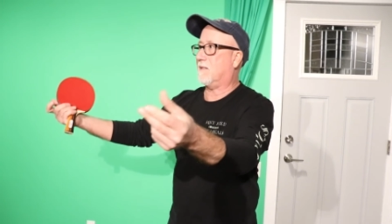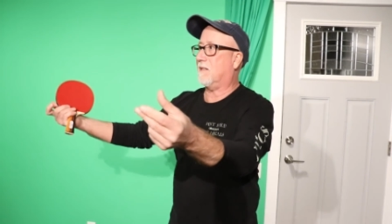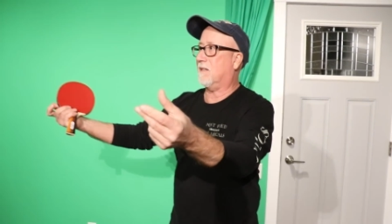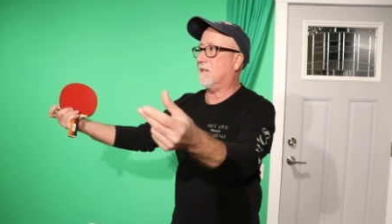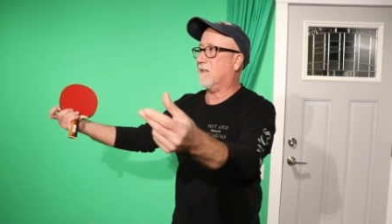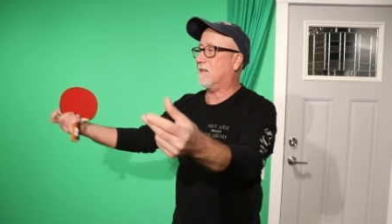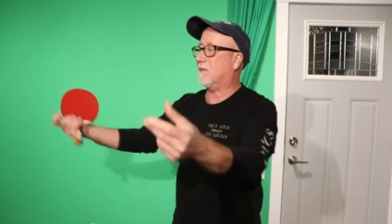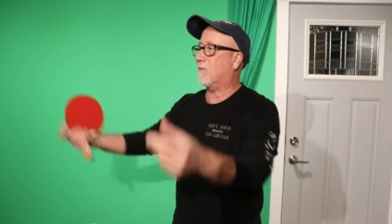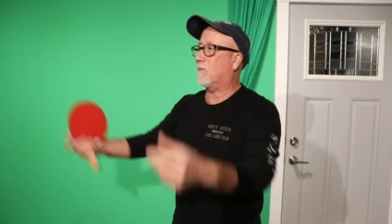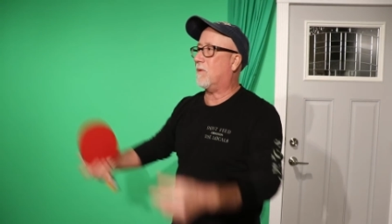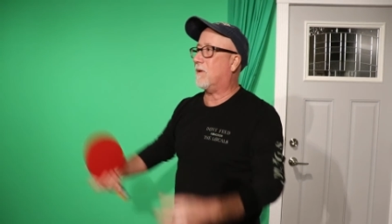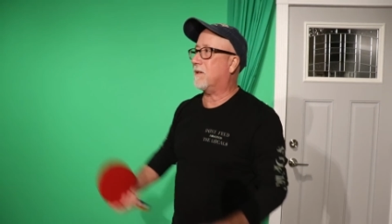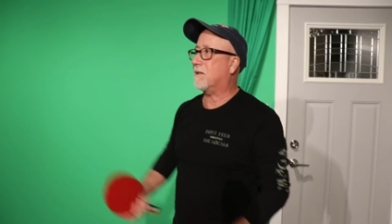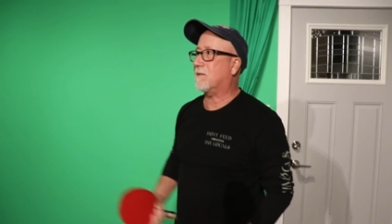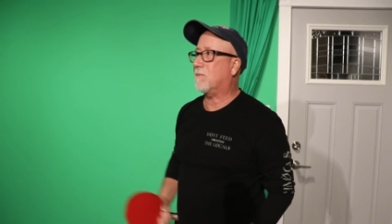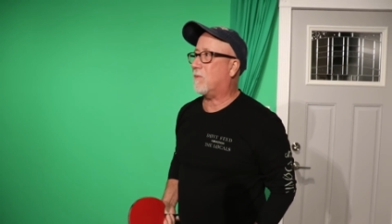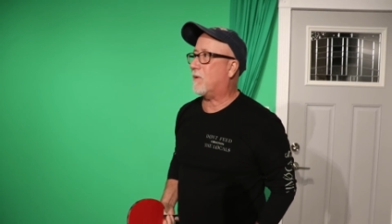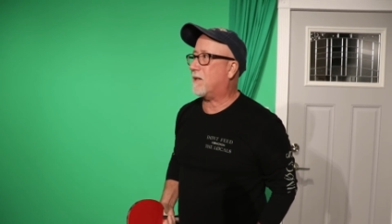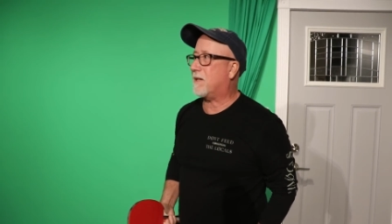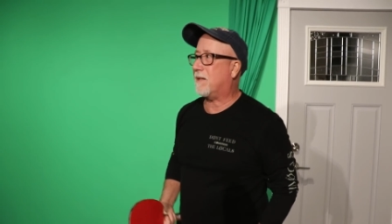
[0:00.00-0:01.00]
to one
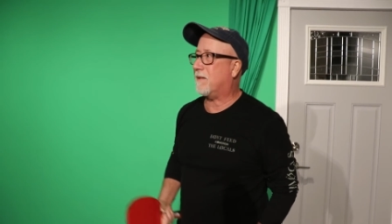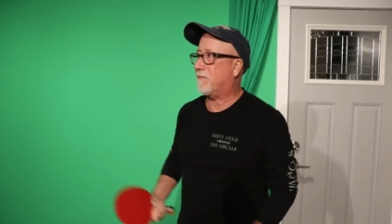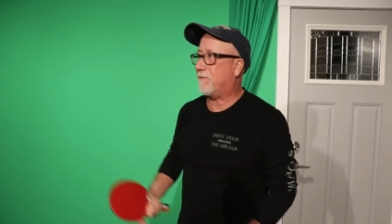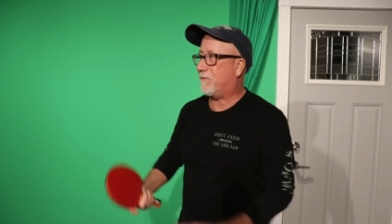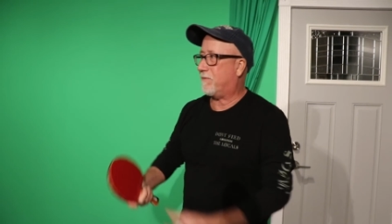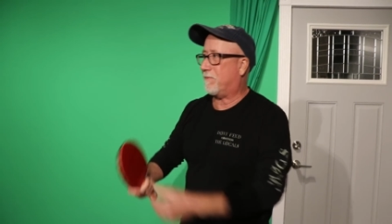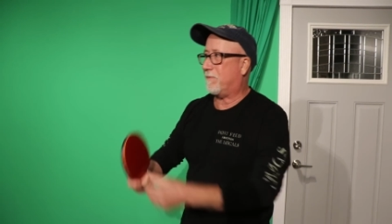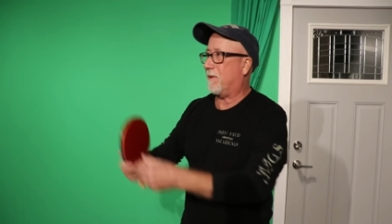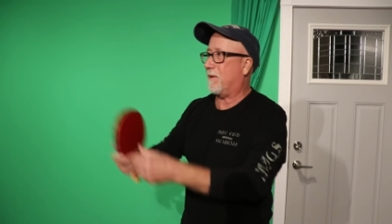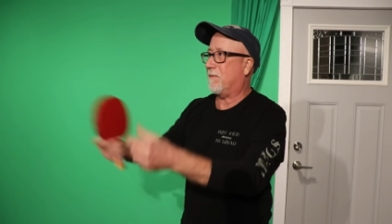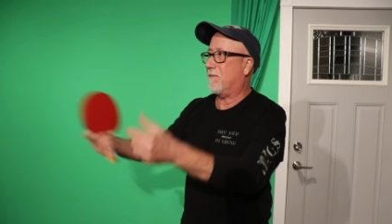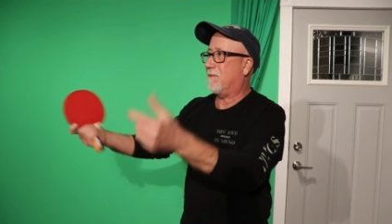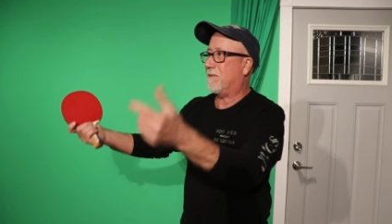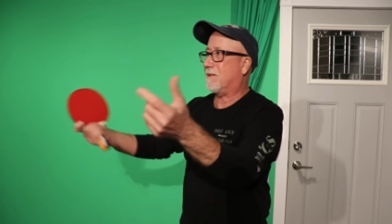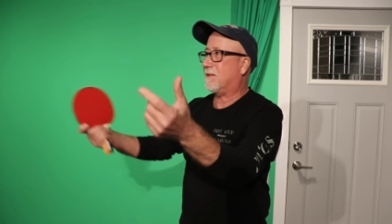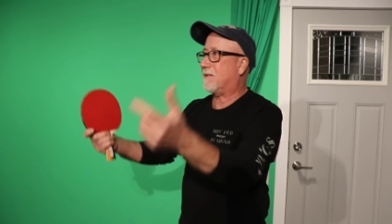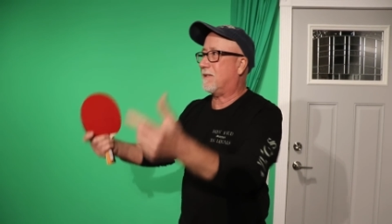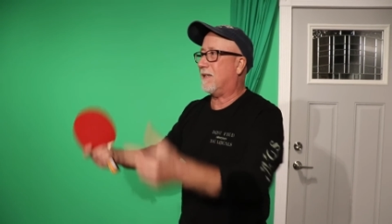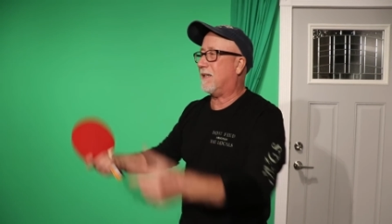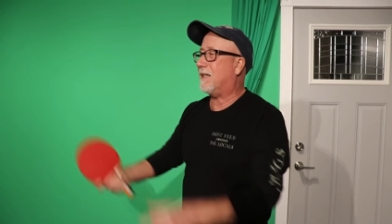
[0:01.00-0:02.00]
one of
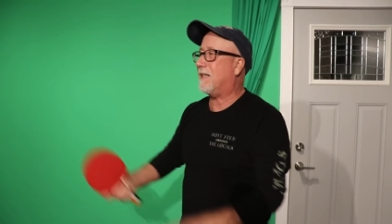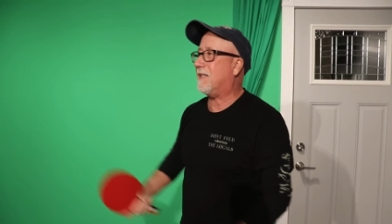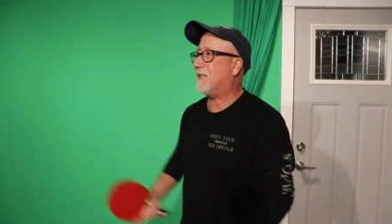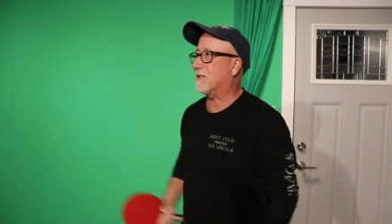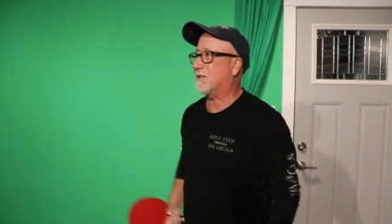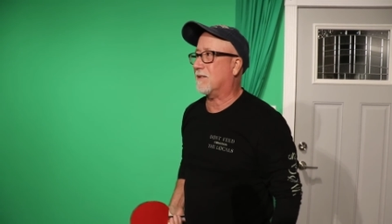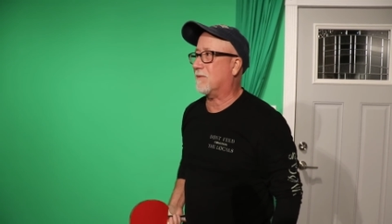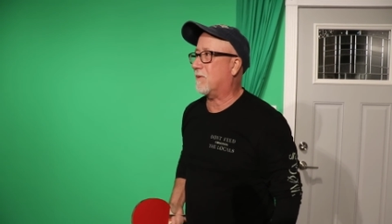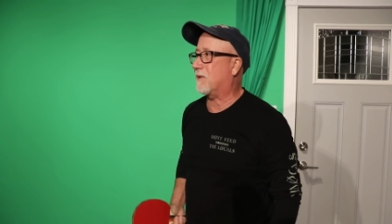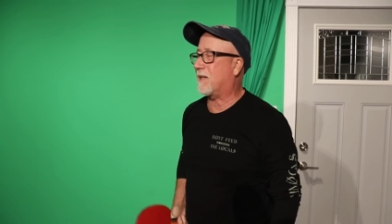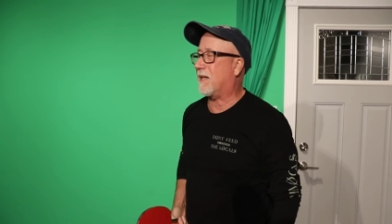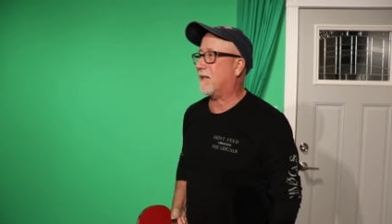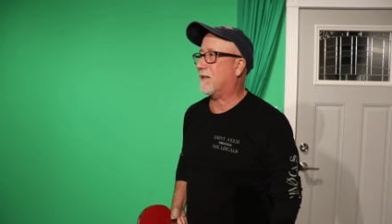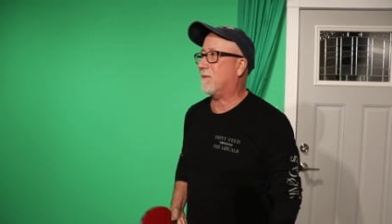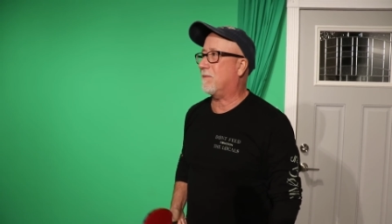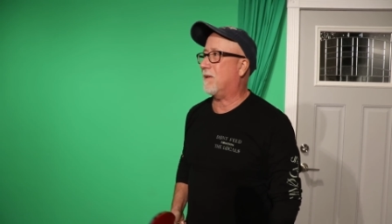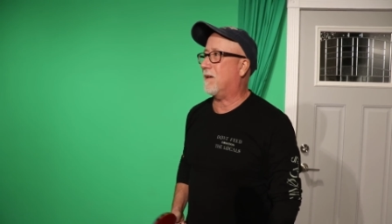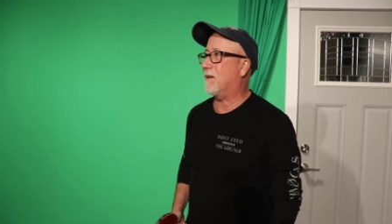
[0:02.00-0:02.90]
to eat? You have to pull them